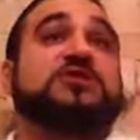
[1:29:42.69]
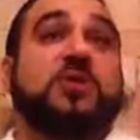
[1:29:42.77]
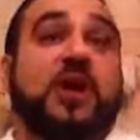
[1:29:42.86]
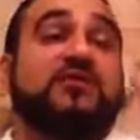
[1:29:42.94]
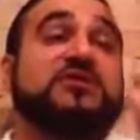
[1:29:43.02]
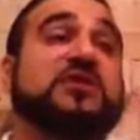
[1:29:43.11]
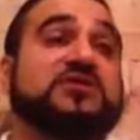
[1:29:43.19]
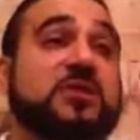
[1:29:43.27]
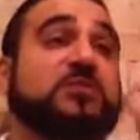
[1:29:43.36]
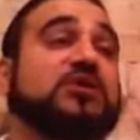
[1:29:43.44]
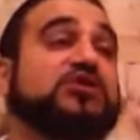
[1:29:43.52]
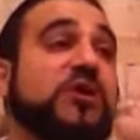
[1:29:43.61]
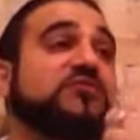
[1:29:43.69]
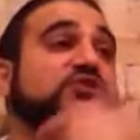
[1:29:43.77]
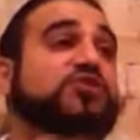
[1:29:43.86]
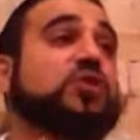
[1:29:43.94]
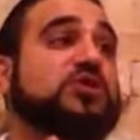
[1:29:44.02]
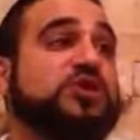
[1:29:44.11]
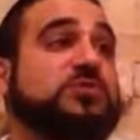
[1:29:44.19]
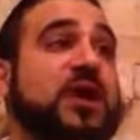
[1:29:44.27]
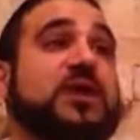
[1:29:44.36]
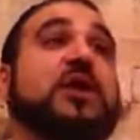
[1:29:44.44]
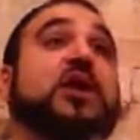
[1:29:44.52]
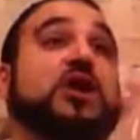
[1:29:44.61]
So obviously if somebody drives to shul on
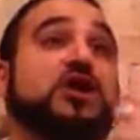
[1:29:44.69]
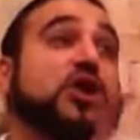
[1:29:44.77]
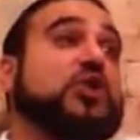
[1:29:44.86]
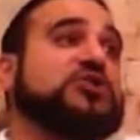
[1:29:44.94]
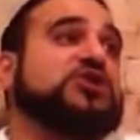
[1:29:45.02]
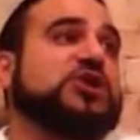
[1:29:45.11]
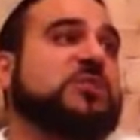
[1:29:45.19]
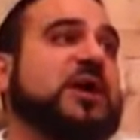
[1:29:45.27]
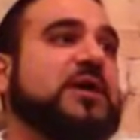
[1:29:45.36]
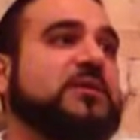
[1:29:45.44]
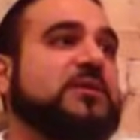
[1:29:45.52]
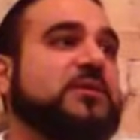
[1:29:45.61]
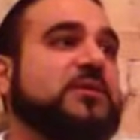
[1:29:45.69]
Shabbat, knows it's Shabbat,